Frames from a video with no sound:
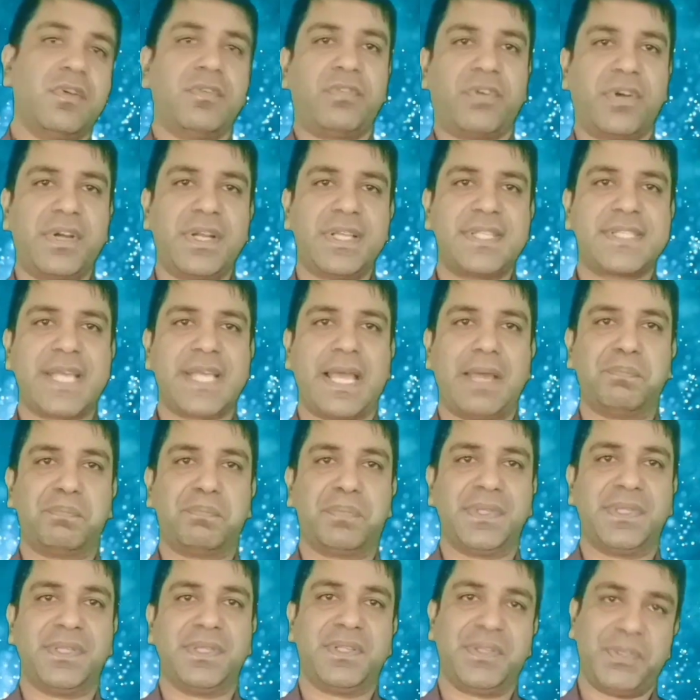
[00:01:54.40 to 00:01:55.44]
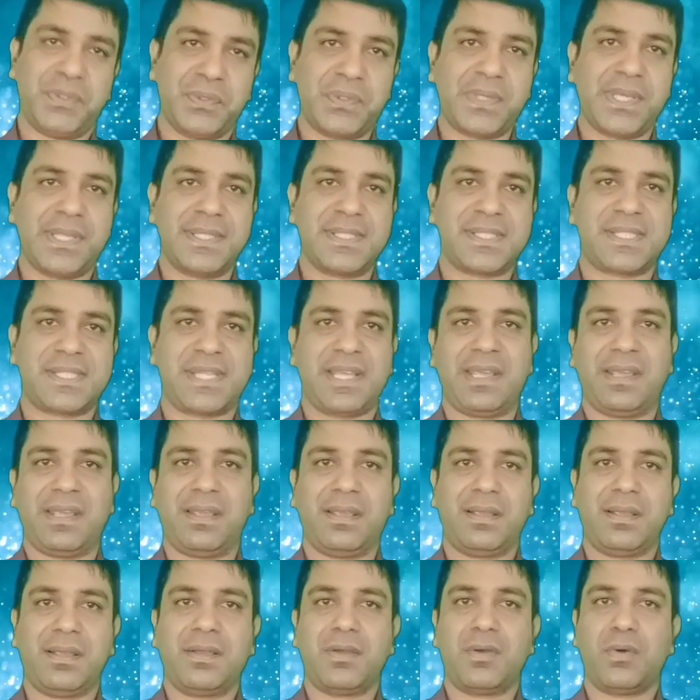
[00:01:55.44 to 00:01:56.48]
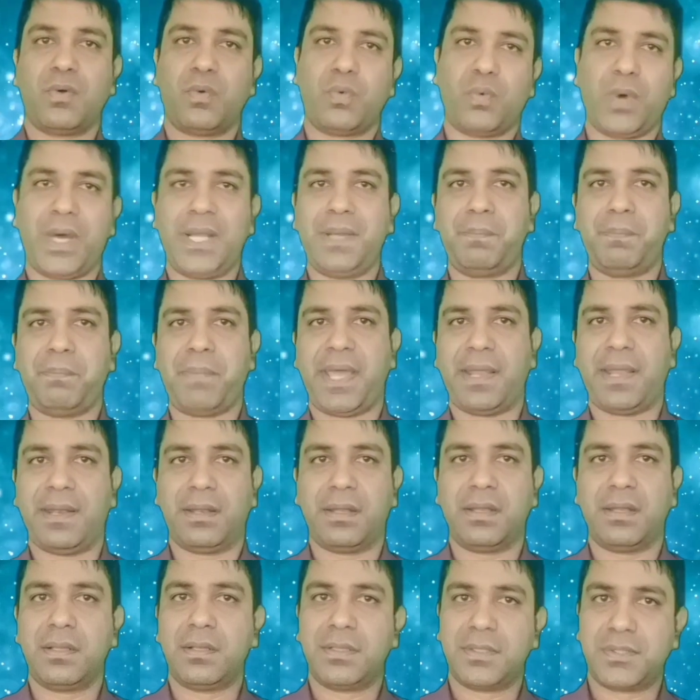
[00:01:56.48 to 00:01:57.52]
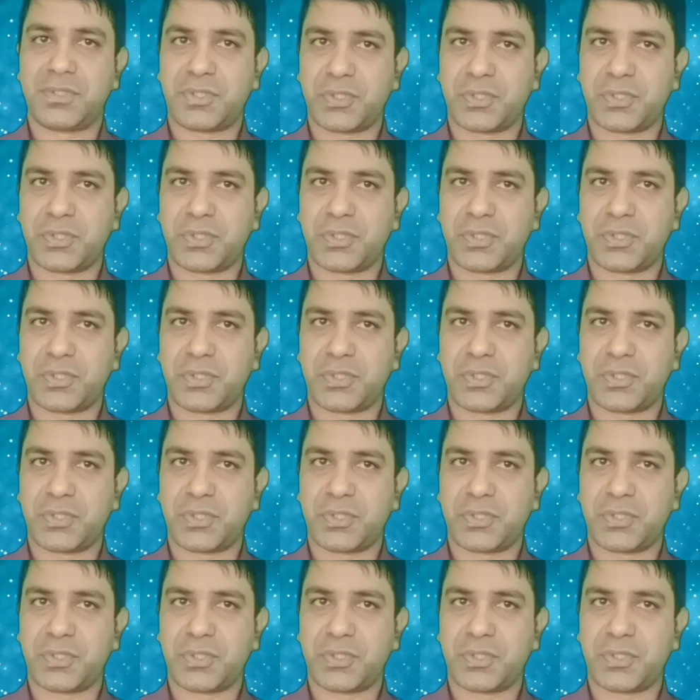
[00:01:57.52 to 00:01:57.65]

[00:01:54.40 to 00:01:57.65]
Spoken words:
For example, you can say 1 pen,